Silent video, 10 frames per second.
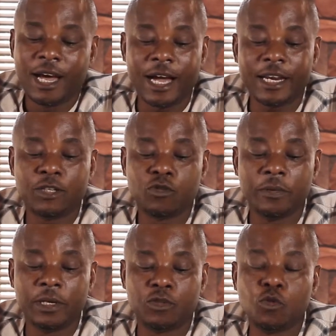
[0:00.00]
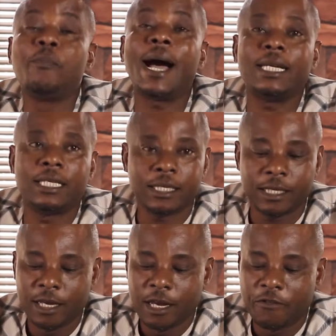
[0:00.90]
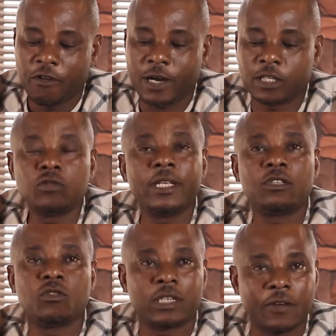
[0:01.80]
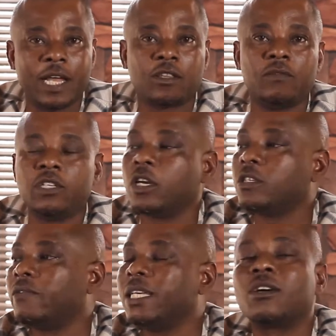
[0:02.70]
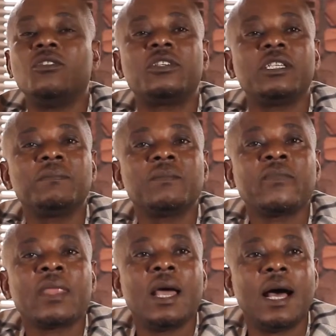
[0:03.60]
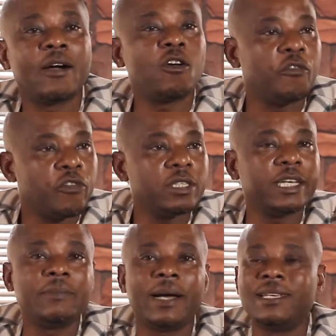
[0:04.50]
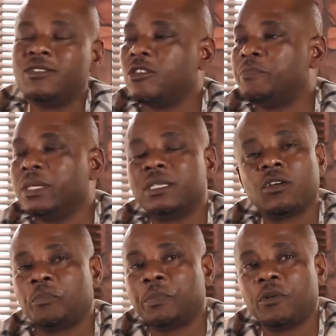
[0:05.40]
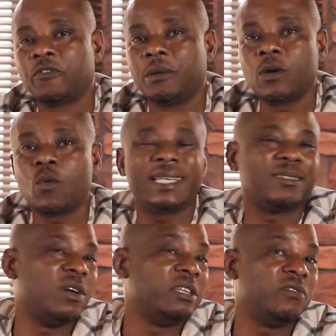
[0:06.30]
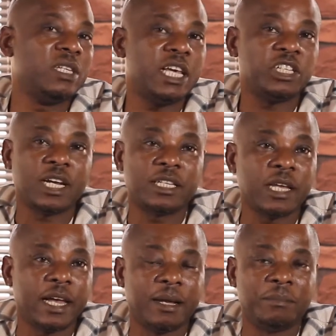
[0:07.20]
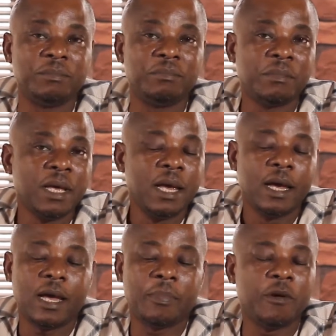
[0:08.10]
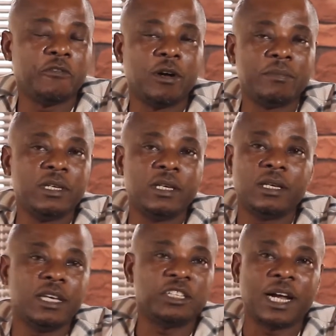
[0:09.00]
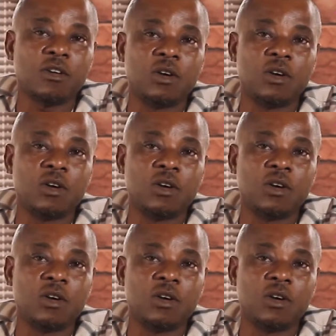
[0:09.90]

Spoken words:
and it will be too bad for our students to travel out of the shores of this country and confronted by the Europeans or people from the West, or even the Asian people from the Asian